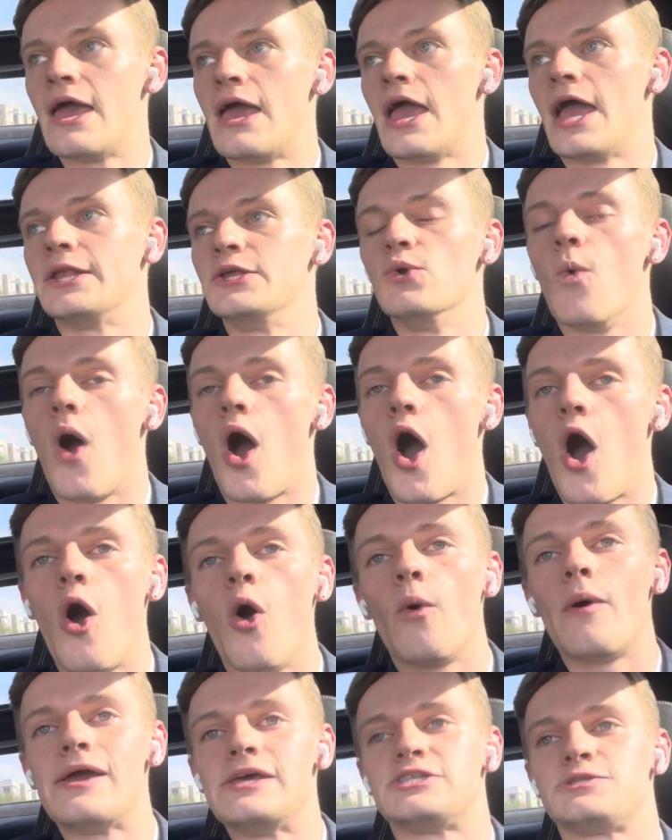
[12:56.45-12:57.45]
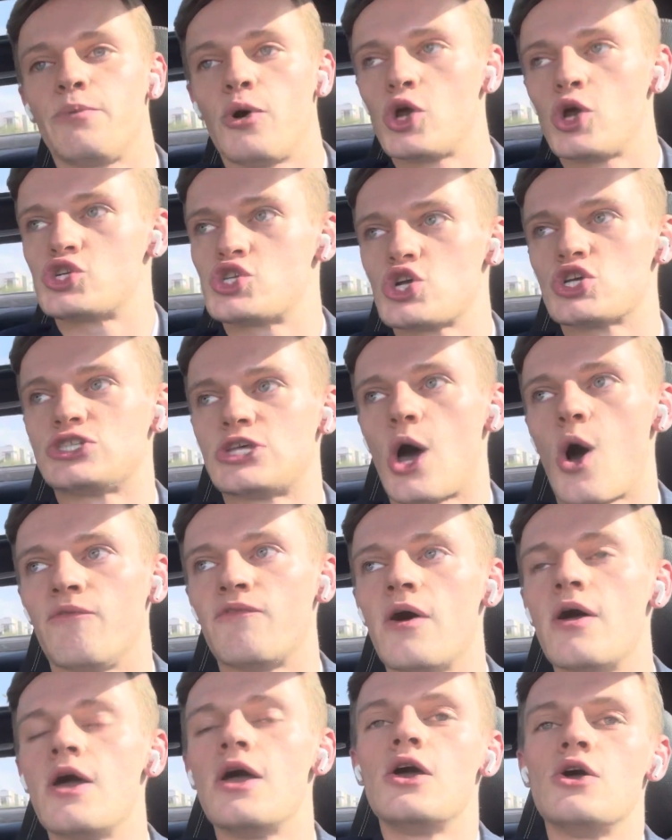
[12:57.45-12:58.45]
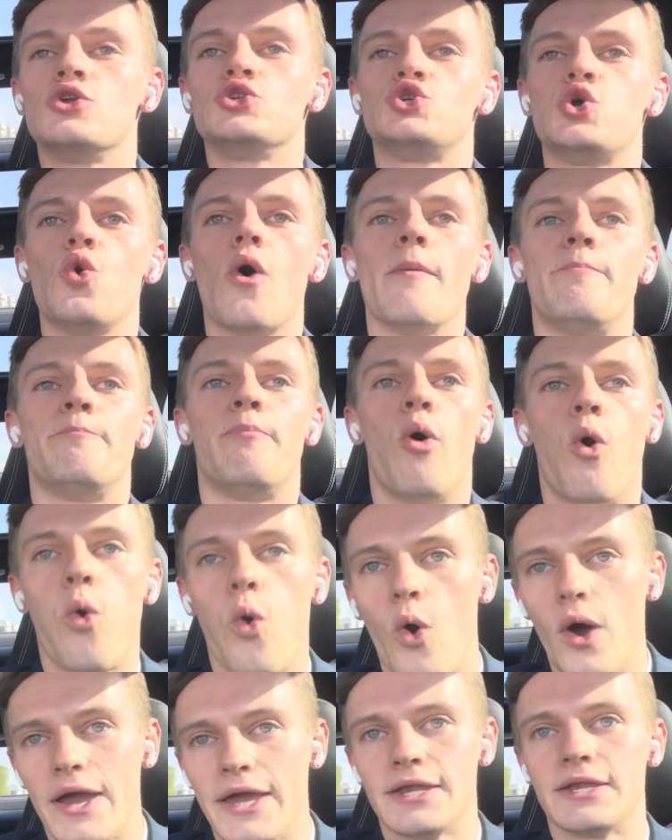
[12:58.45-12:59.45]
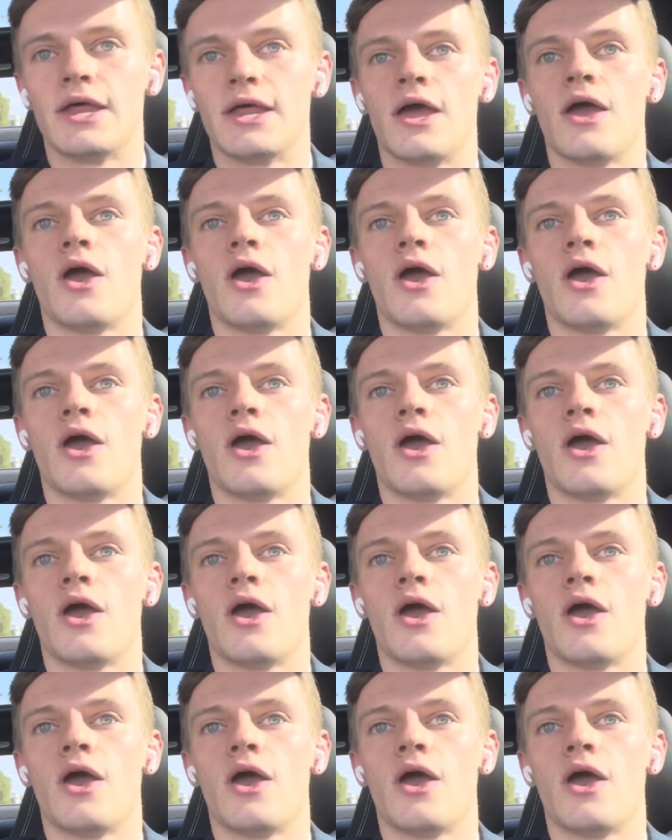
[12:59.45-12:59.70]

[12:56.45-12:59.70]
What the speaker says: and you always push yourself to a point